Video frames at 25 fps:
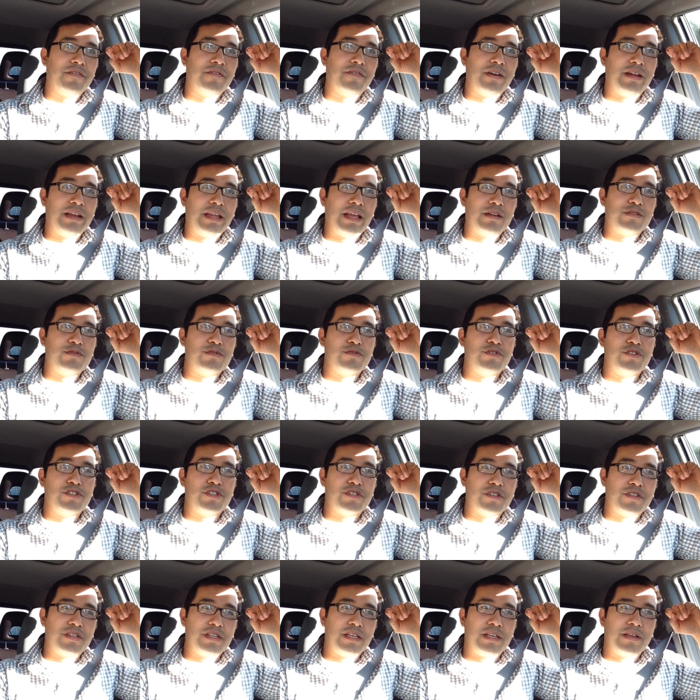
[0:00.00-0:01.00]
financial
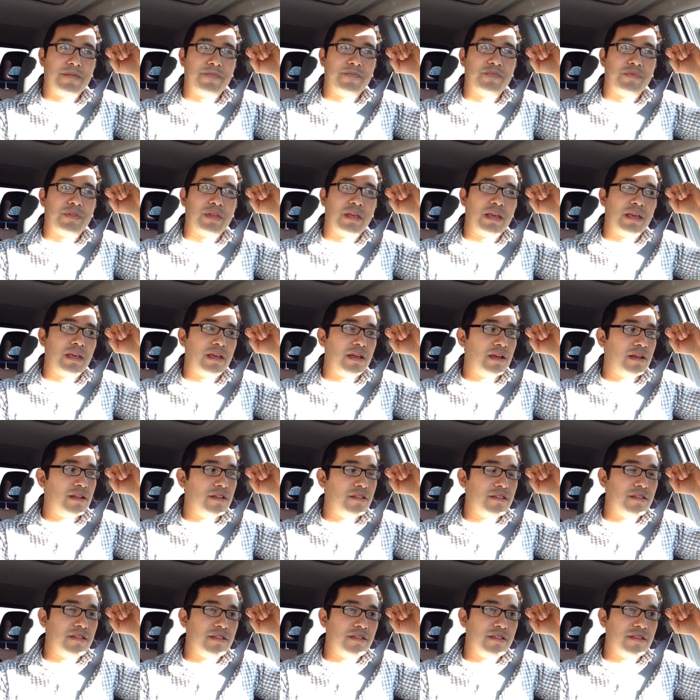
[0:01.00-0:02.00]
journey
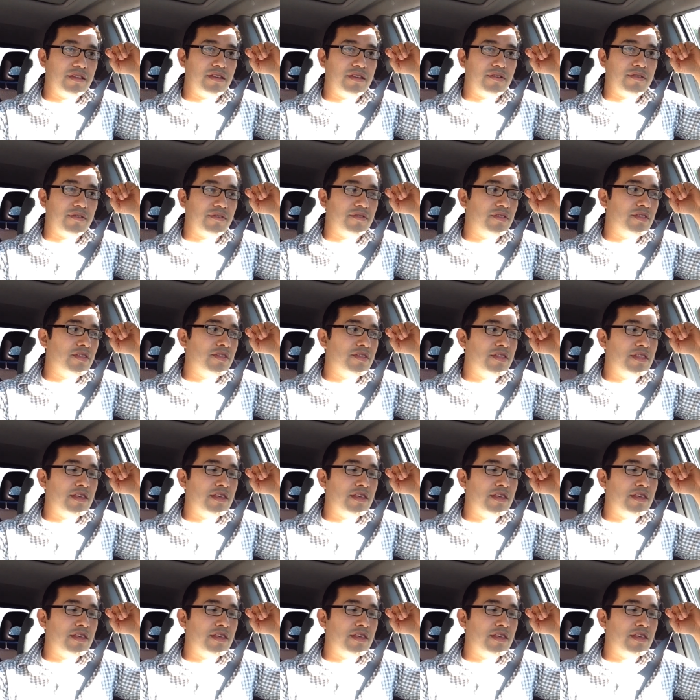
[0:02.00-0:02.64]
and, you know,